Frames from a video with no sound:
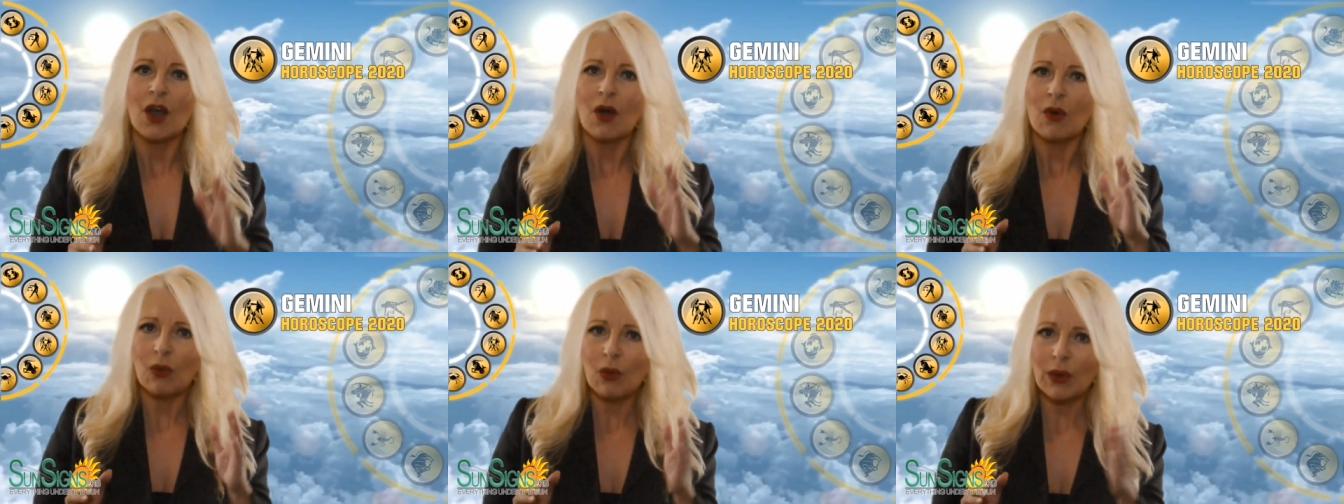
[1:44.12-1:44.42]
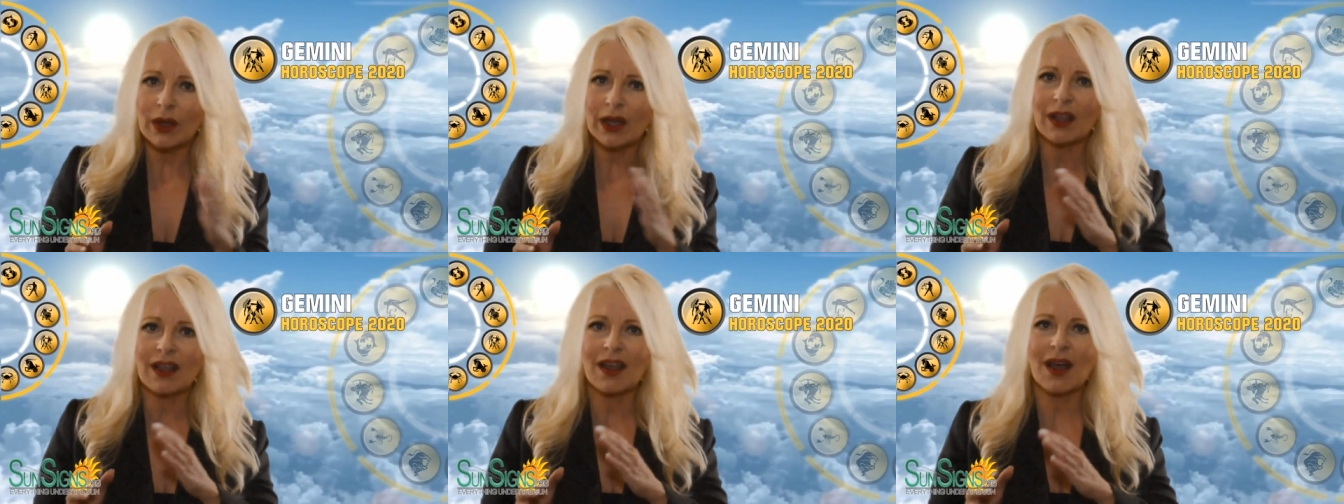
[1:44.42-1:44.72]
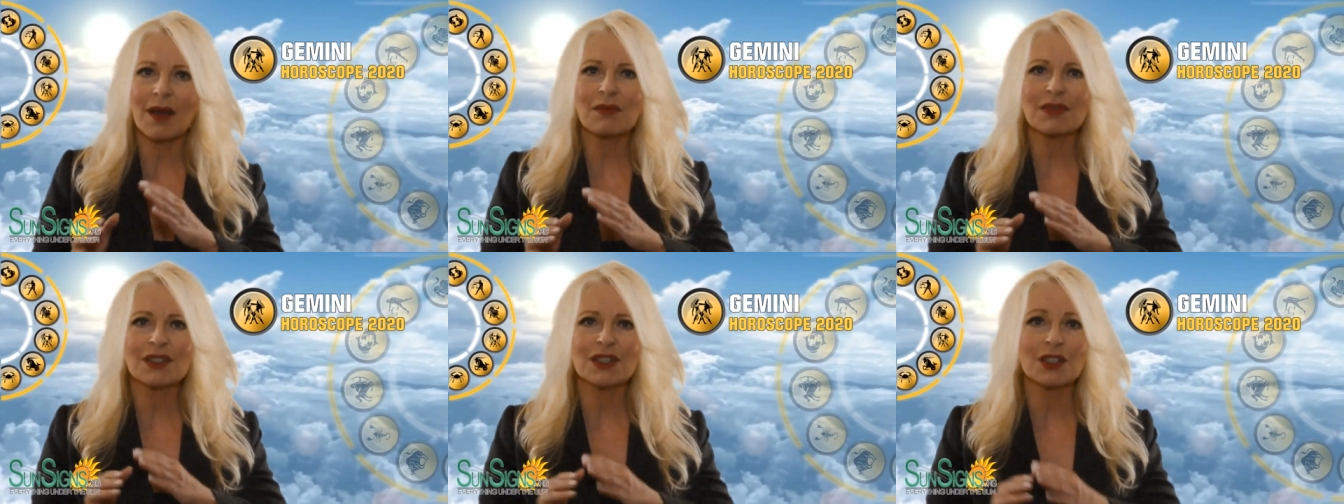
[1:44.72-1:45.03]
When it
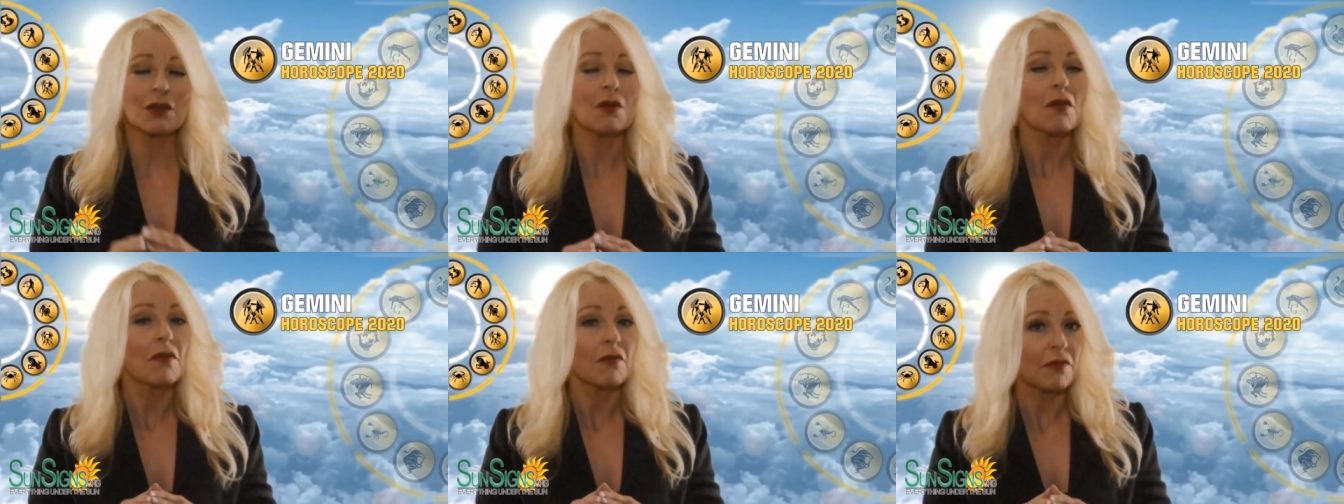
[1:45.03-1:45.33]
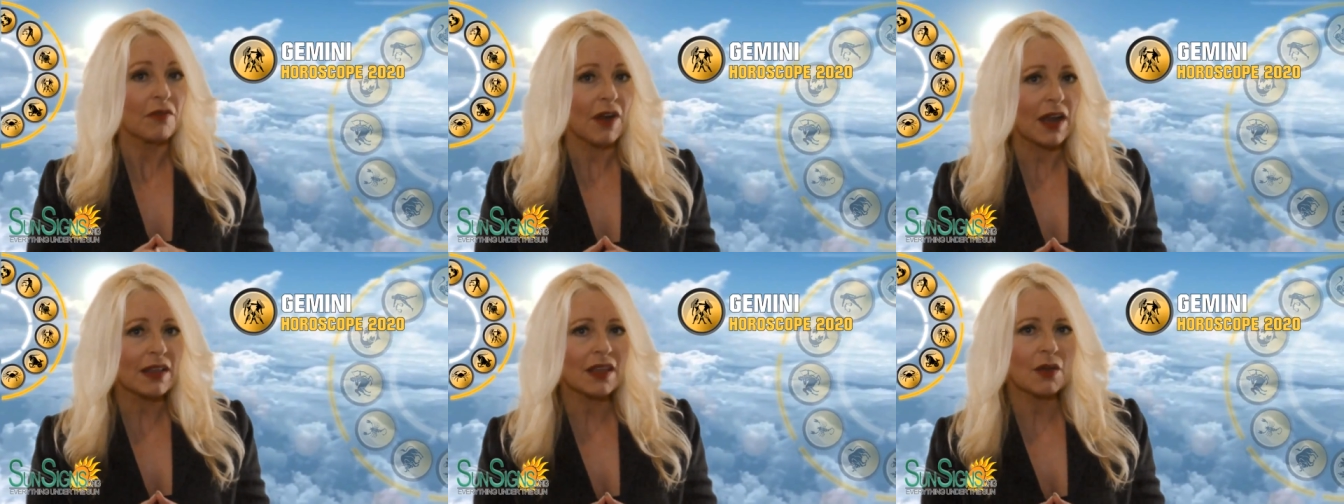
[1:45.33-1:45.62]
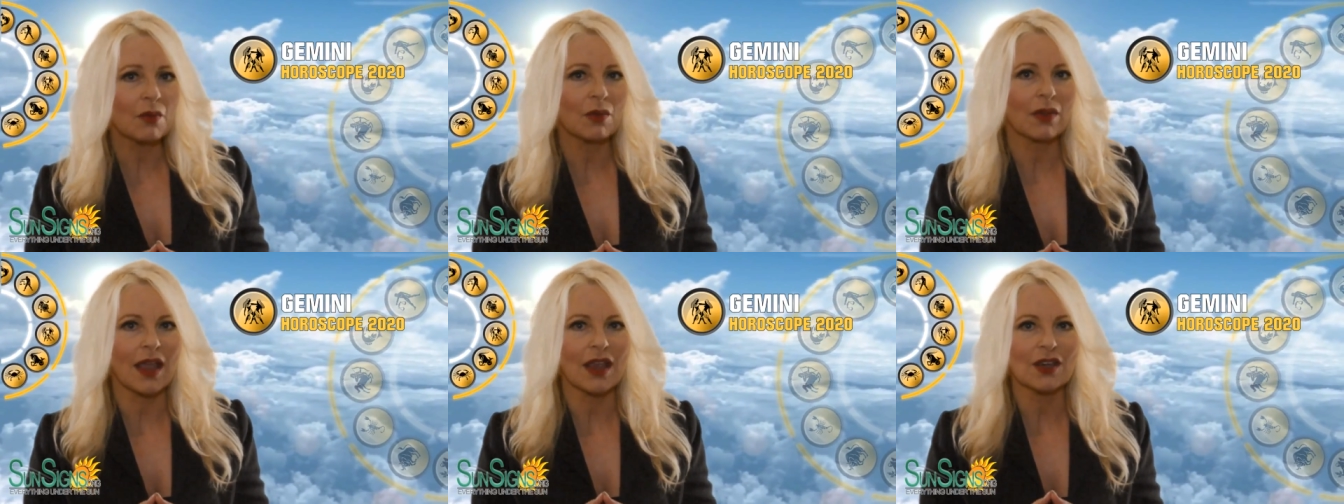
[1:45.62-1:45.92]
comes to
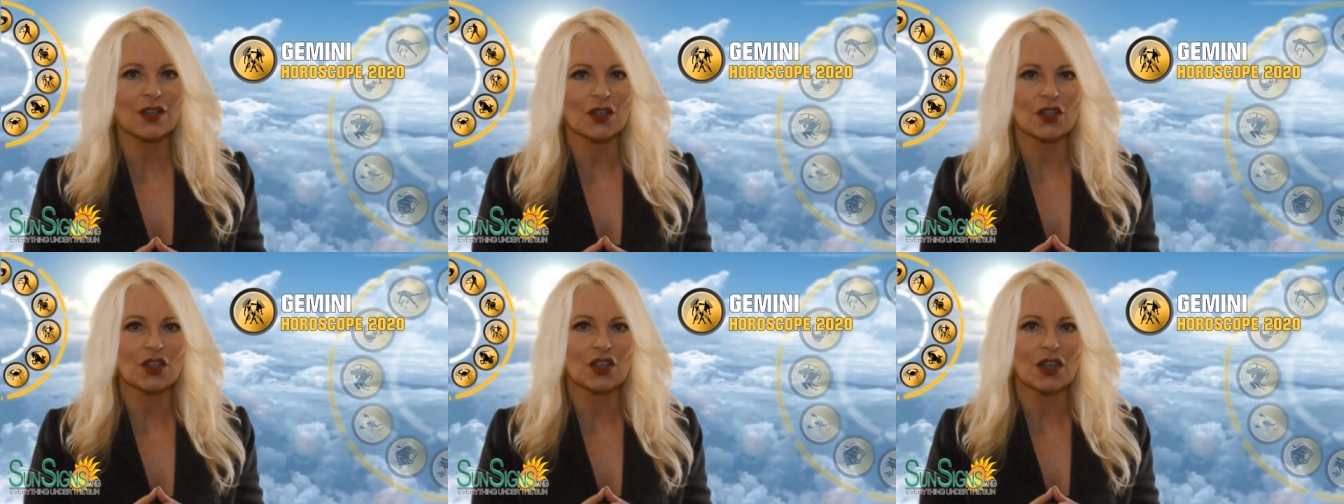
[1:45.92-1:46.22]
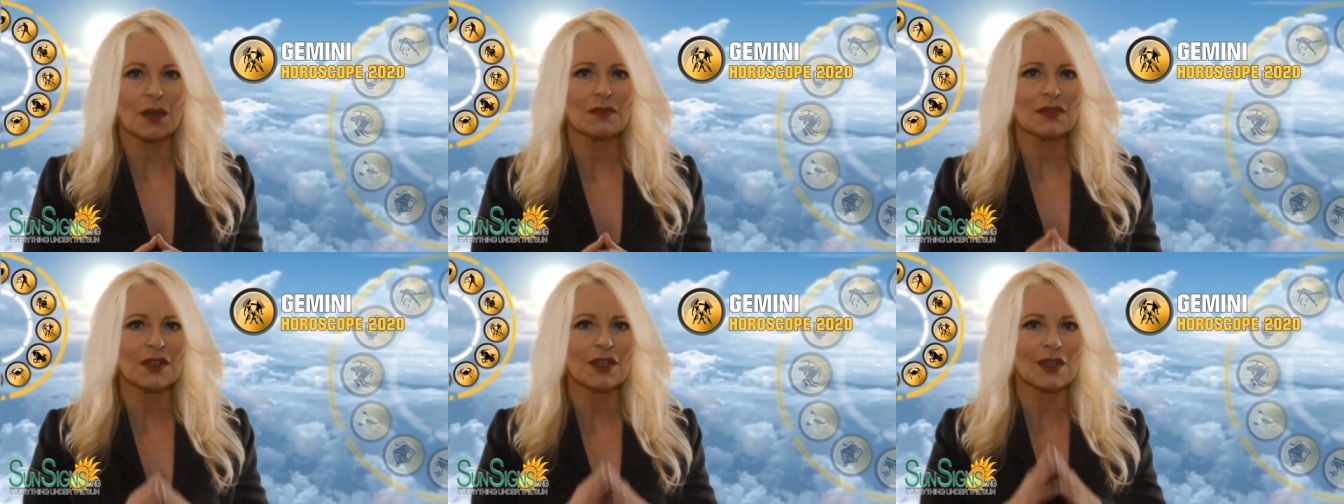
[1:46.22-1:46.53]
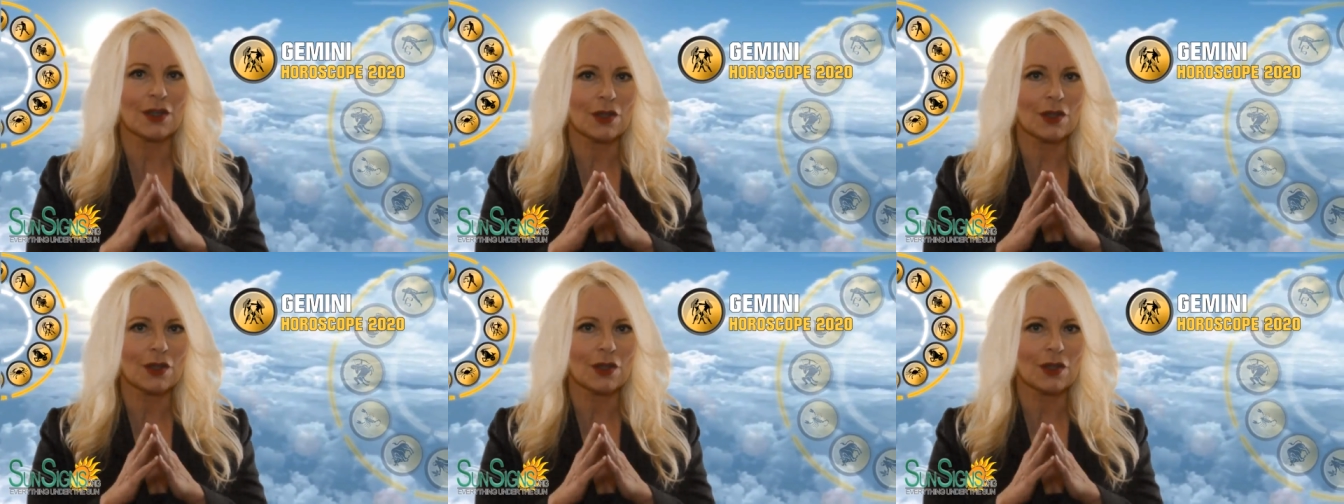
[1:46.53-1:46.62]
friendly relationships,